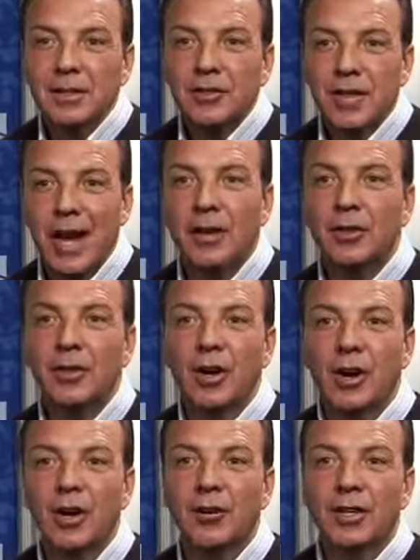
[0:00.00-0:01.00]
Childhood
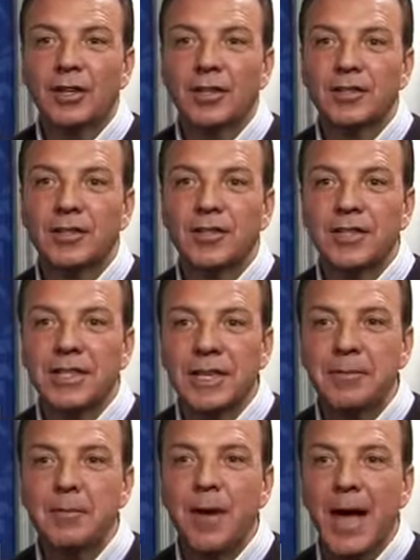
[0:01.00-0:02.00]
hunger doesn't just
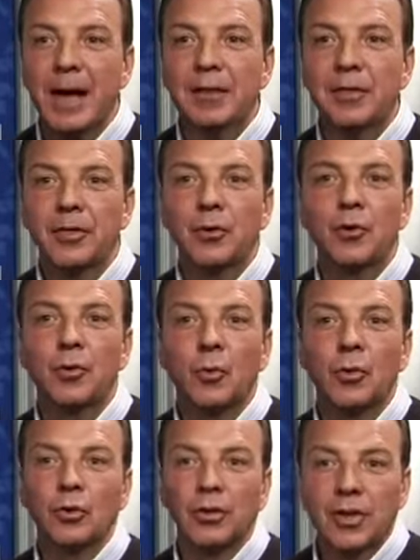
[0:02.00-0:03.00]
impact third
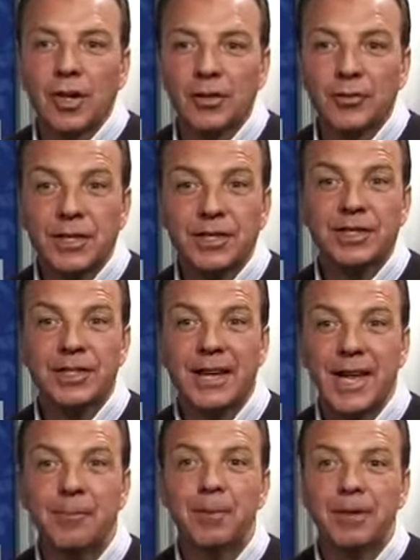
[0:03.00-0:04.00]
world countries, it's
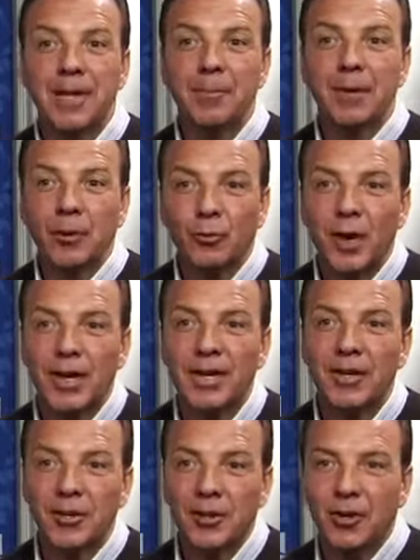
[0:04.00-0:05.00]
an epidemic right
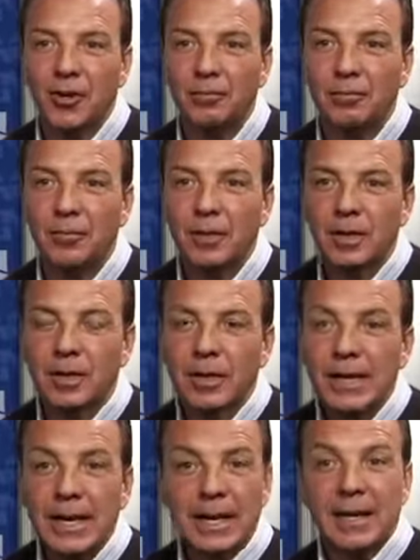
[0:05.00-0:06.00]
here at home.
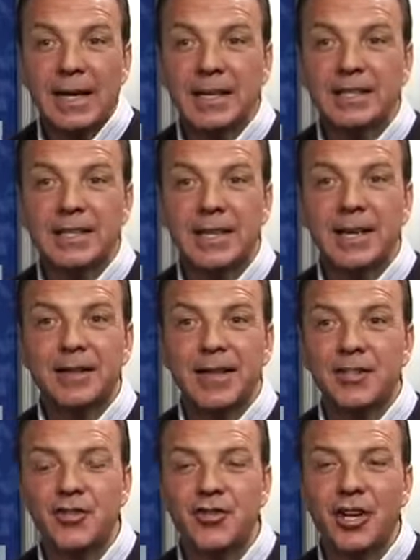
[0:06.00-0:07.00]
And at ACN,
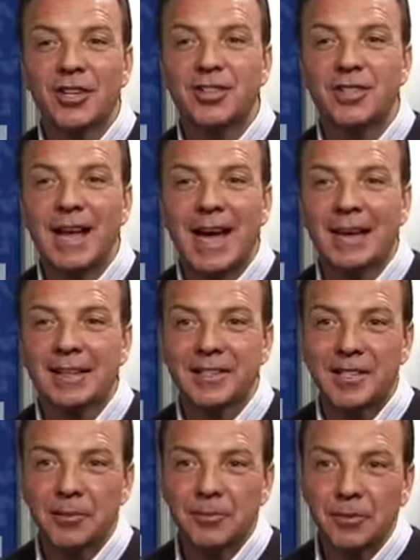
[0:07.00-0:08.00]
that's just not
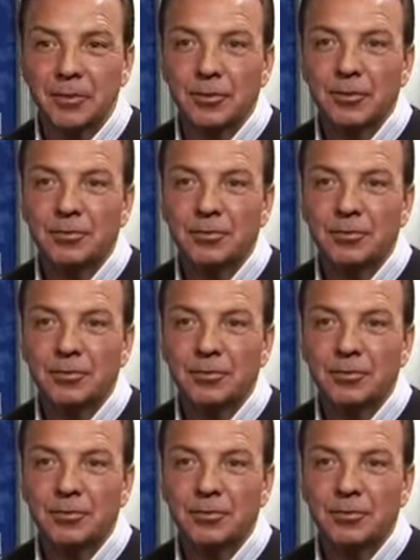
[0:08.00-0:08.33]
acceptable.